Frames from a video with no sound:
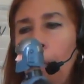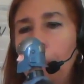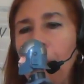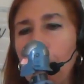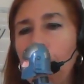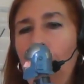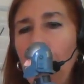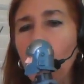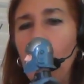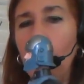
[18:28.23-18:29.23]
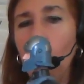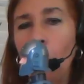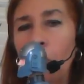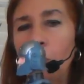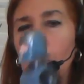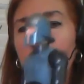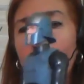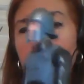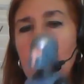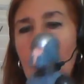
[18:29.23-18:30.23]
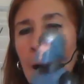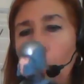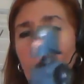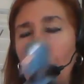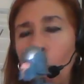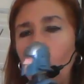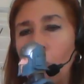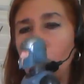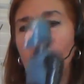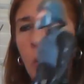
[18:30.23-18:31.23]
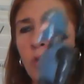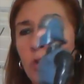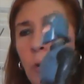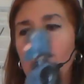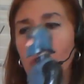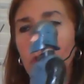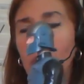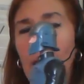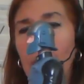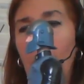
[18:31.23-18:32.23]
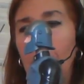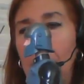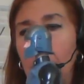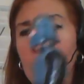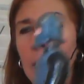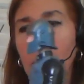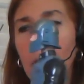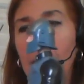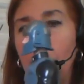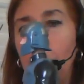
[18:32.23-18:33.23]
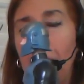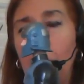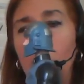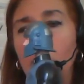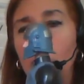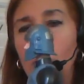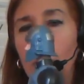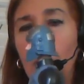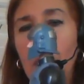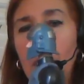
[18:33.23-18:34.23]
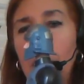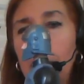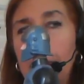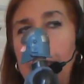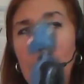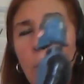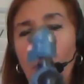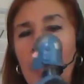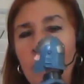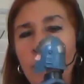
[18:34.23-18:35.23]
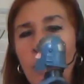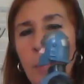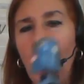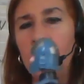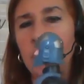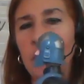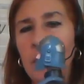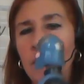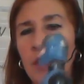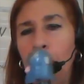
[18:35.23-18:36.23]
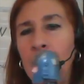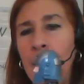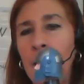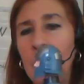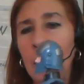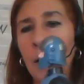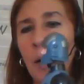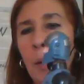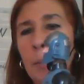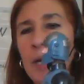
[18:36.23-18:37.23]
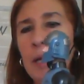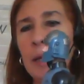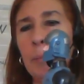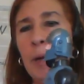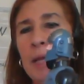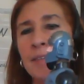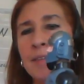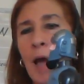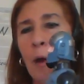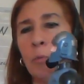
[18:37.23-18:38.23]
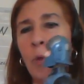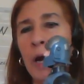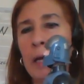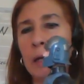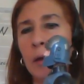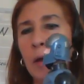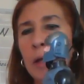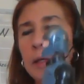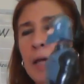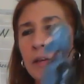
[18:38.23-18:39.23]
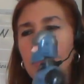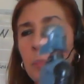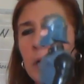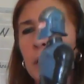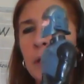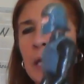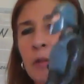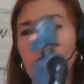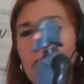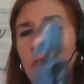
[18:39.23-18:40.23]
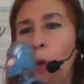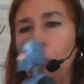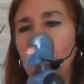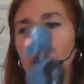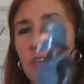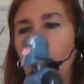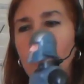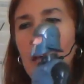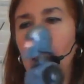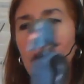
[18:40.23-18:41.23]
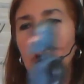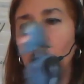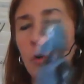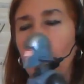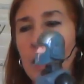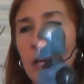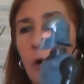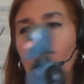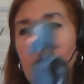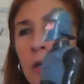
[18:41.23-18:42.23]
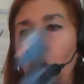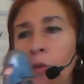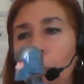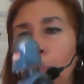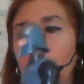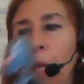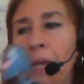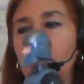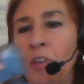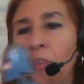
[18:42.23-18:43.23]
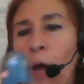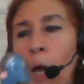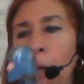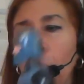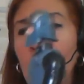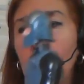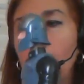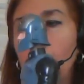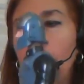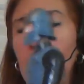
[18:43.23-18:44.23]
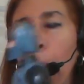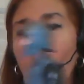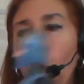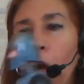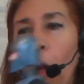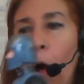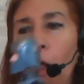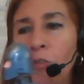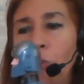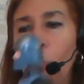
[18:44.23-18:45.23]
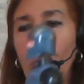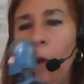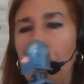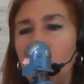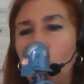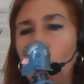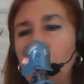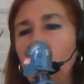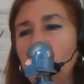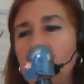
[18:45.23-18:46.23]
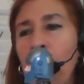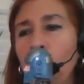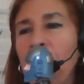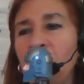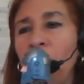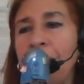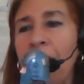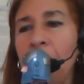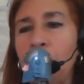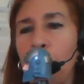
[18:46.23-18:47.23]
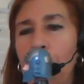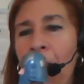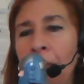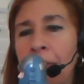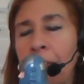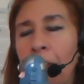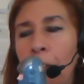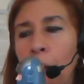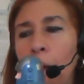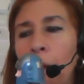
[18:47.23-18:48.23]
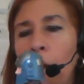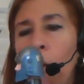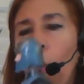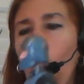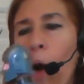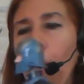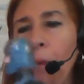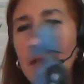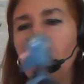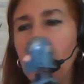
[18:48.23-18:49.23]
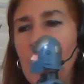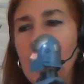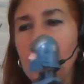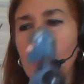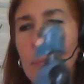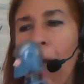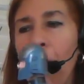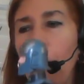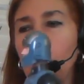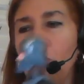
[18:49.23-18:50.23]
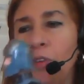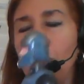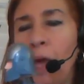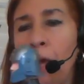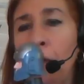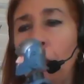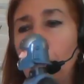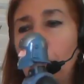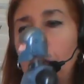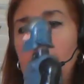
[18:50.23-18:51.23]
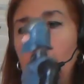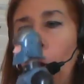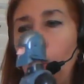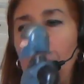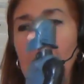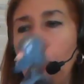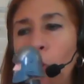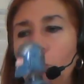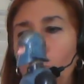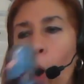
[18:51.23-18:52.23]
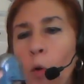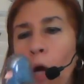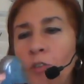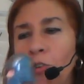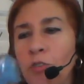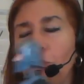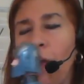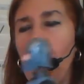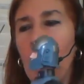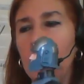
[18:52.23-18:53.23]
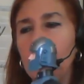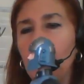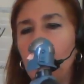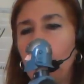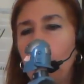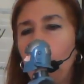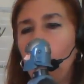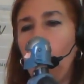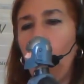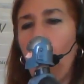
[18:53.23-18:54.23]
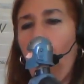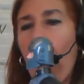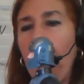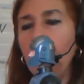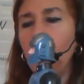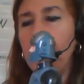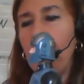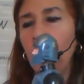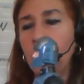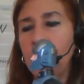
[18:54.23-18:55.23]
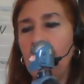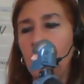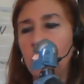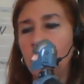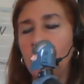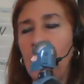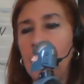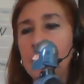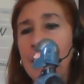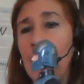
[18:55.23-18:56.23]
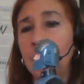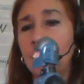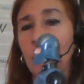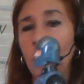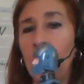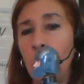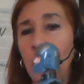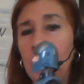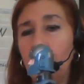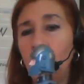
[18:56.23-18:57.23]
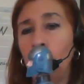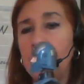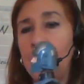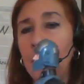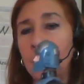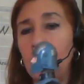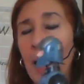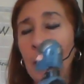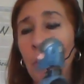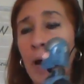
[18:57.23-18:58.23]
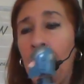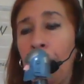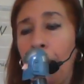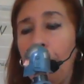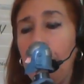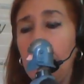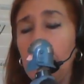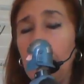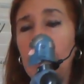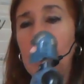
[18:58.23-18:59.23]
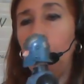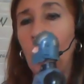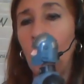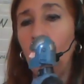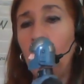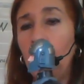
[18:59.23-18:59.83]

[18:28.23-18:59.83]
But my way works. But my way works. Don't you understand how many people I've been able to get away from us and intimidate? But it, but it's not right. Yes, but neither is some of the stuff that you're doing. You know, and another place and time, people would have called you a witch. Well, you say witch like that's a bad thing. Oh, I'm not saying it's bad. I'm just saying, you know, people won't understand. Well, I don't care if they understand. That's the right way to do it. That's my way. And then, you know,